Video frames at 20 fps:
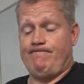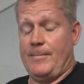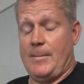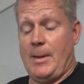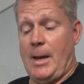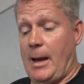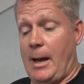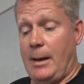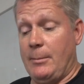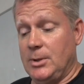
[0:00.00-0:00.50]

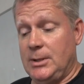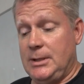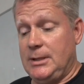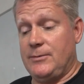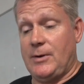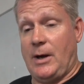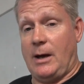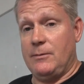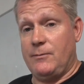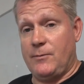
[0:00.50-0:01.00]

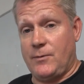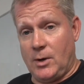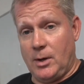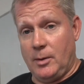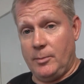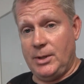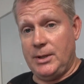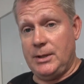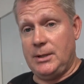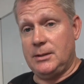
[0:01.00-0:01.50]
I
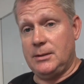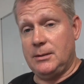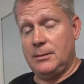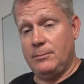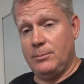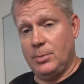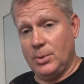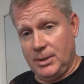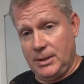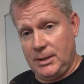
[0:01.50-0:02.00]
firmly
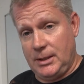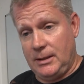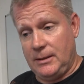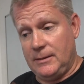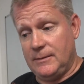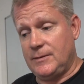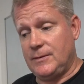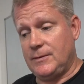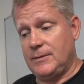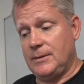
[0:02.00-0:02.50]

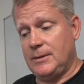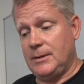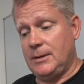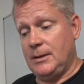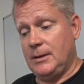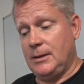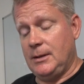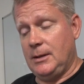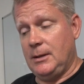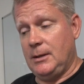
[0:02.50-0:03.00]
believe,
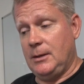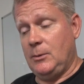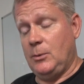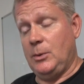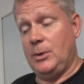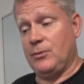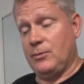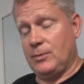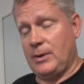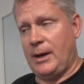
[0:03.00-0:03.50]

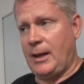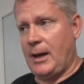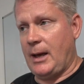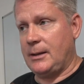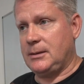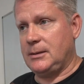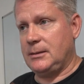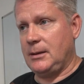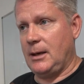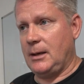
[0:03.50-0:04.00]
and
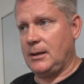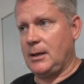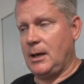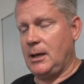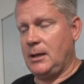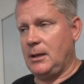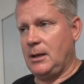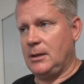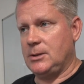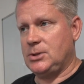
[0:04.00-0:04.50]

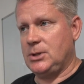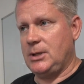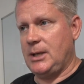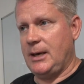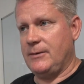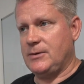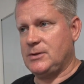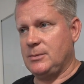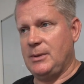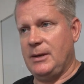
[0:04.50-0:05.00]
I should
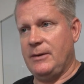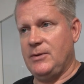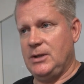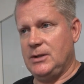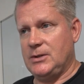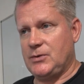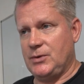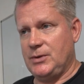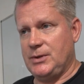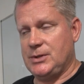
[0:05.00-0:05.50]
have some
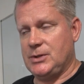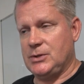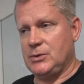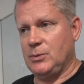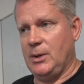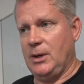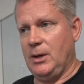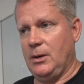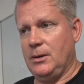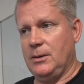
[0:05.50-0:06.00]
evidence for this as
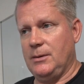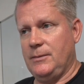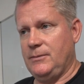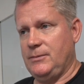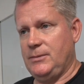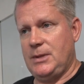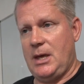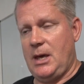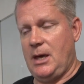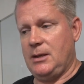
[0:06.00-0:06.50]
well,
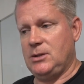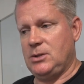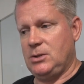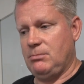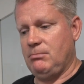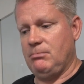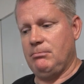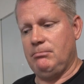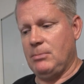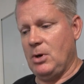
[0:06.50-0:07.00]
that
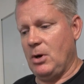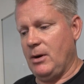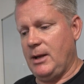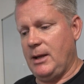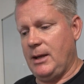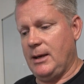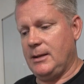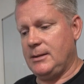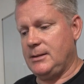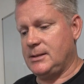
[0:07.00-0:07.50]

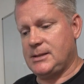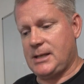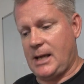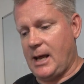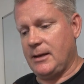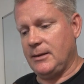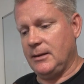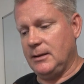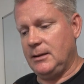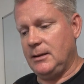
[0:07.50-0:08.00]
Marianne,
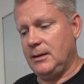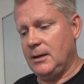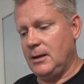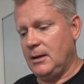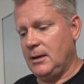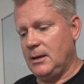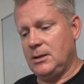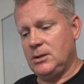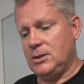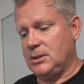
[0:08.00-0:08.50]
sadly,
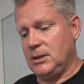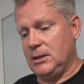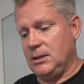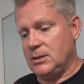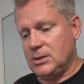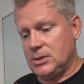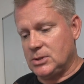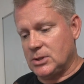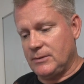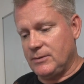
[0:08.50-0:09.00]
she
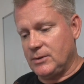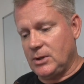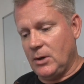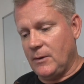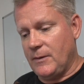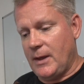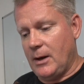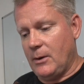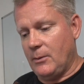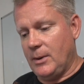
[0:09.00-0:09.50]
didn't deserve to
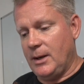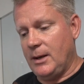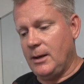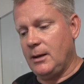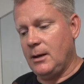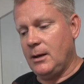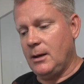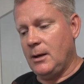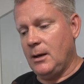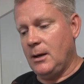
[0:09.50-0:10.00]
go that
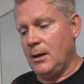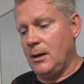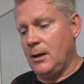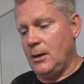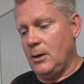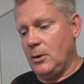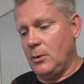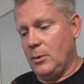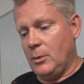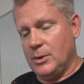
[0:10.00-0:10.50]
way,
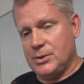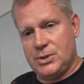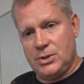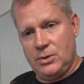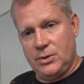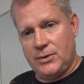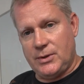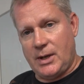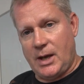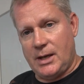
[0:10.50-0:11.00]
was
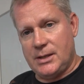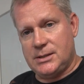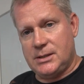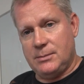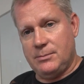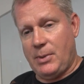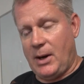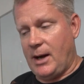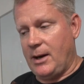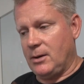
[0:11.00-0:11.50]

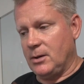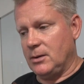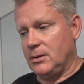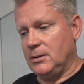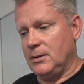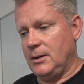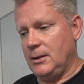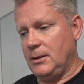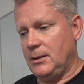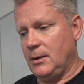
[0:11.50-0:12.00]
euthanized by
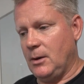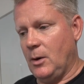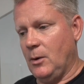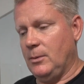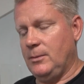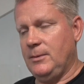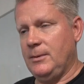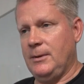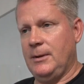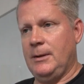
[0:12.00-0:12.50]
her
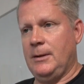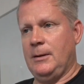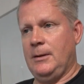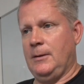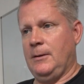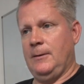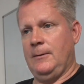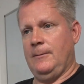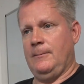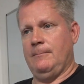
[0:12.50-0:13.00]
own
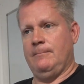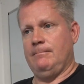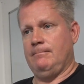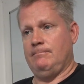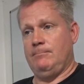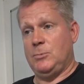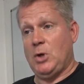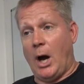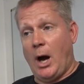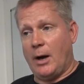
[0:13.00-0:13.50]

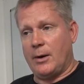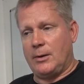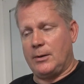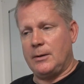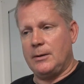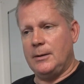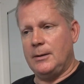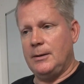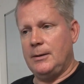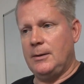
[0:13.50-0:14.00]

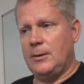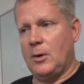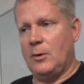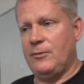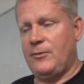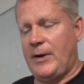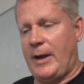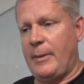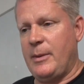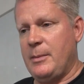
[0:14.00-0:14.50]
daughter, her own
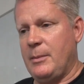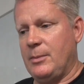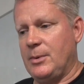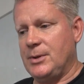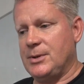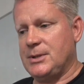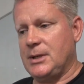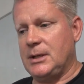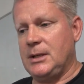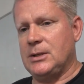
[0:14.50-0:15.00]
family
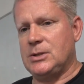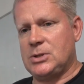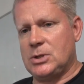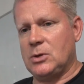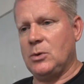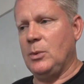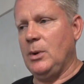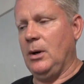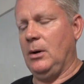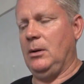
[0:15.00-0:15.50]
members, against
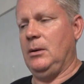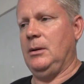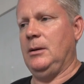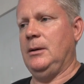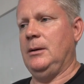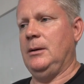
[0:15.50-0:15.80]
her will.